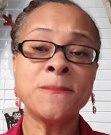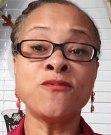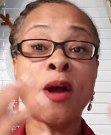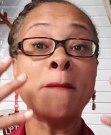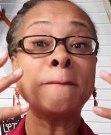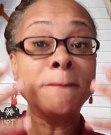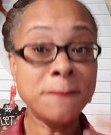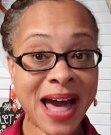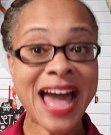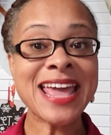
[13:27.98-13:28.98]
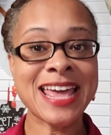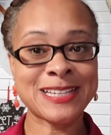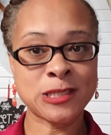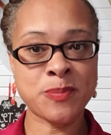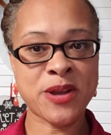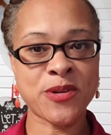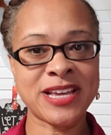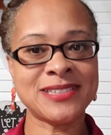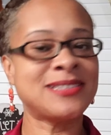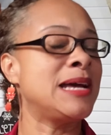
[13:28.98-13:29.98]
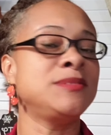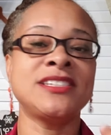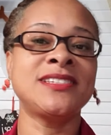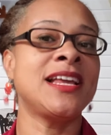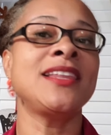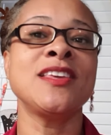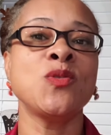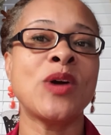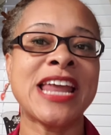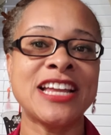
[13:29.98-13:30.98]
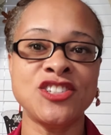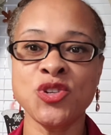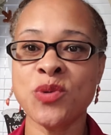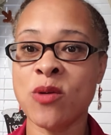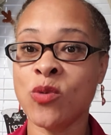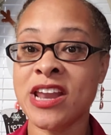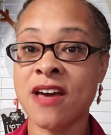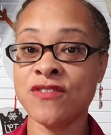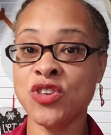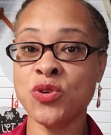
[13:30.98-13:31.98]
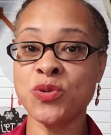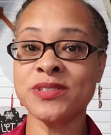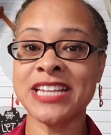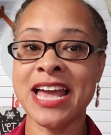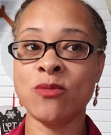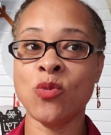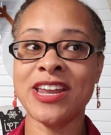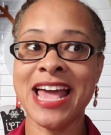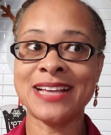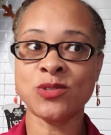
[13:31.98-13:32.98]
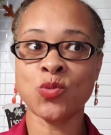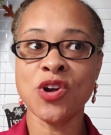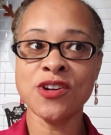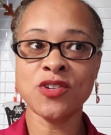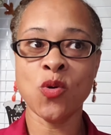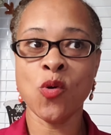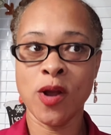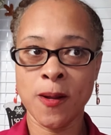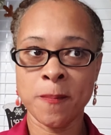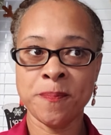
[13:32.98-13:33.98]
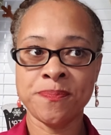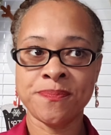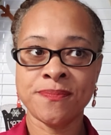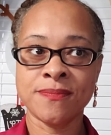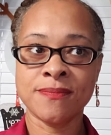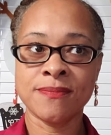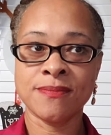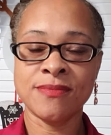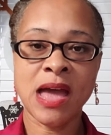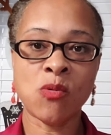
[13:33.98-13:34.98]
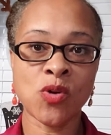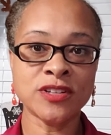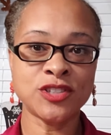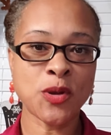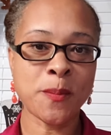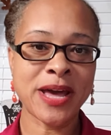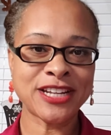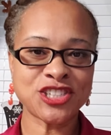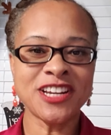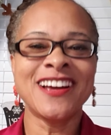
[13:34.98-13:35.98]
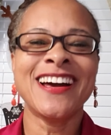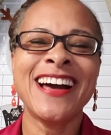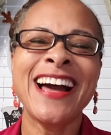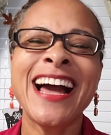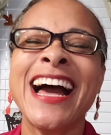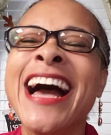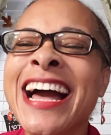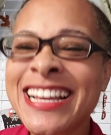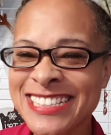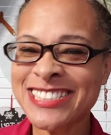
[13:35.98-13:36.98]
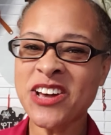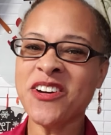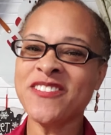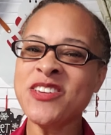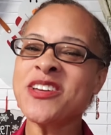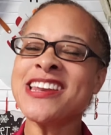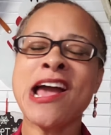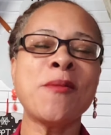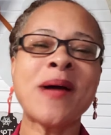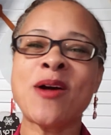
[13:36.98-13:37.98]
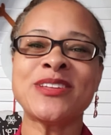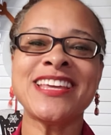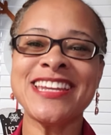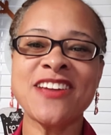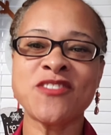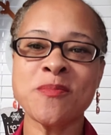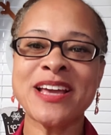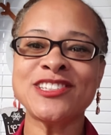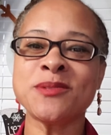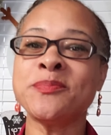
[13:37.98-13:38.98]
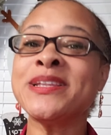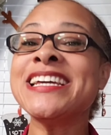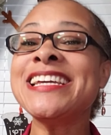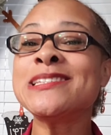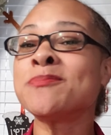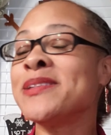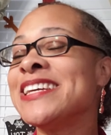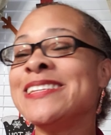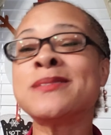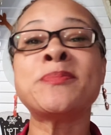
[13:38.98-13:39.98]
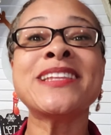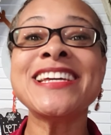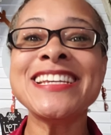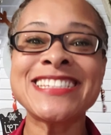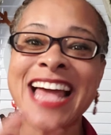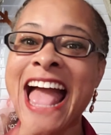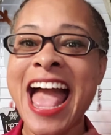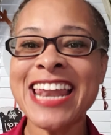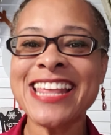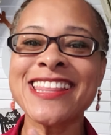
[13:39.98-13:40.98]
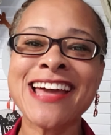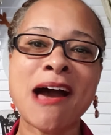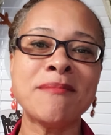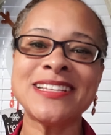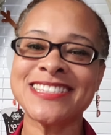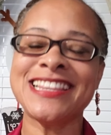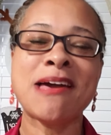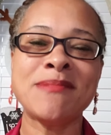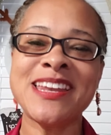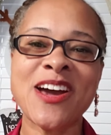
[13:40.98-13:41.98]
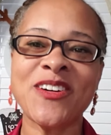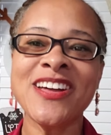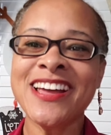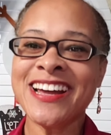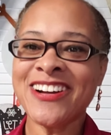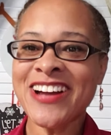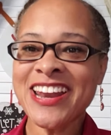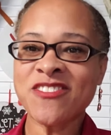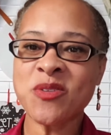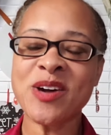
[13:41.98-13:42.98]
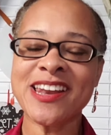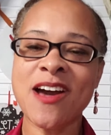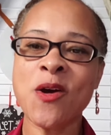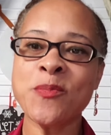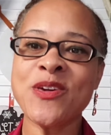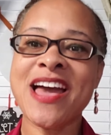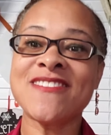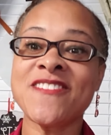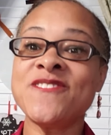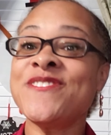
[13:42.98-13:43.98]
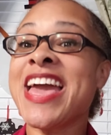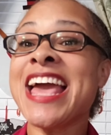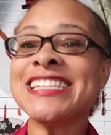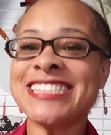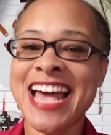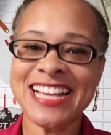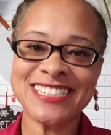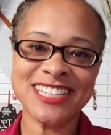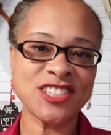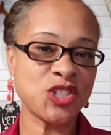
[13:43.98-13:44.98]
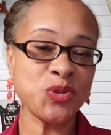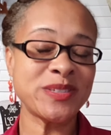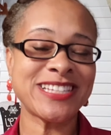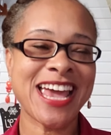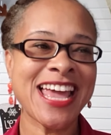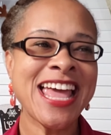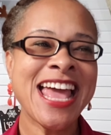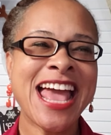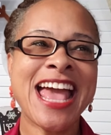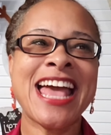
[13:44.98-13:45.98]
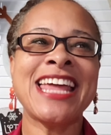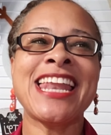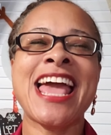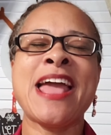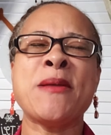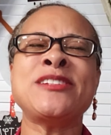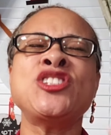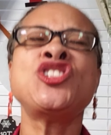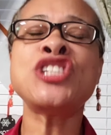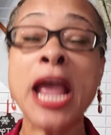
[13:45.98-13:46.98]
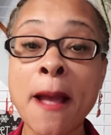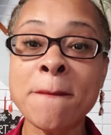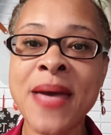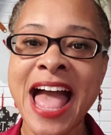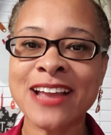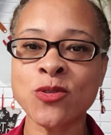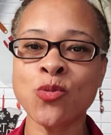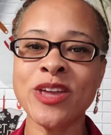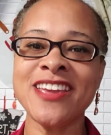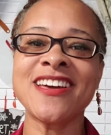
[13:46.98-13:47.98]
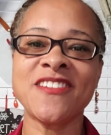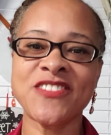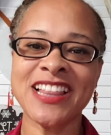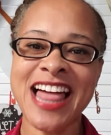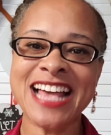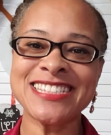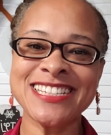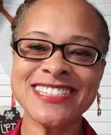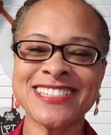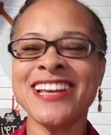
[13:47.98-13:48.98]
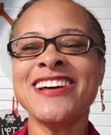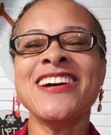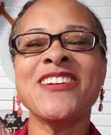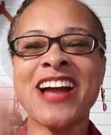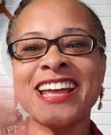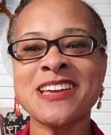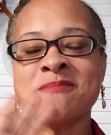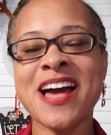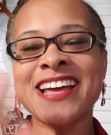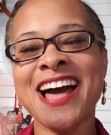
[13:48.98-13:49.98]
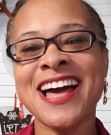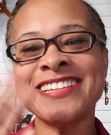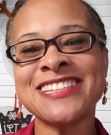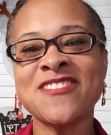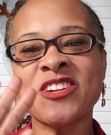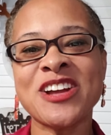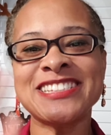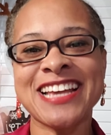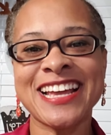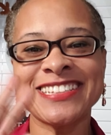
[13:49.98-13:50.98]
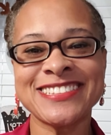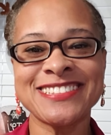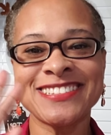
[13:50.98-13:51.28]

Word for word: From my experience, I'm just telling you what I do and what I've used and what has worked or not worked so much. So if you can help out with any information, please, please, please add in the comments and let me know. All right, everyone, I hope you have a fantastic Tuesday and a jam-packed week of classes. All right, goodbye, guys. Have a great day.